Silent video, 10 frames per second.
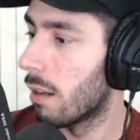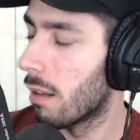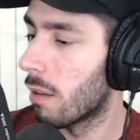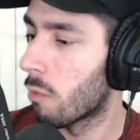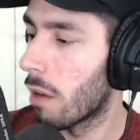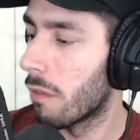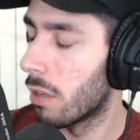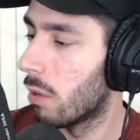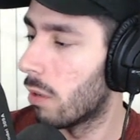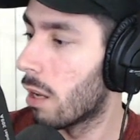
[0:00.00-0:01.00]

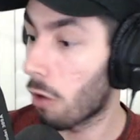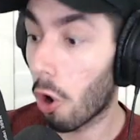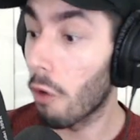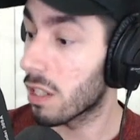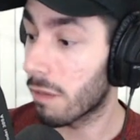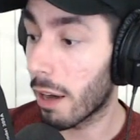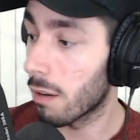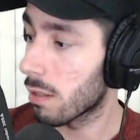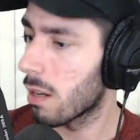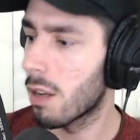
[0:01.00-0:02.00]
revenue. All these
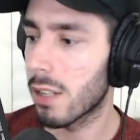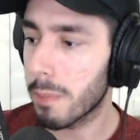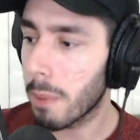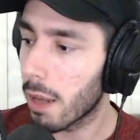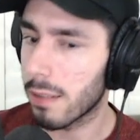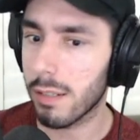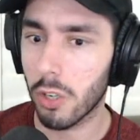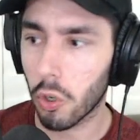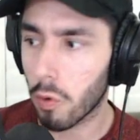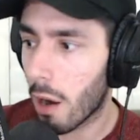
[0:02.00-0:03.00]
fighters, Spence,
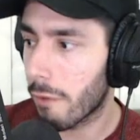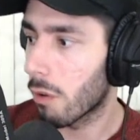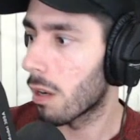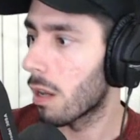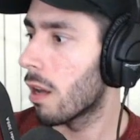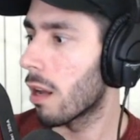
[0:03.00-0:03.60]
Crawford,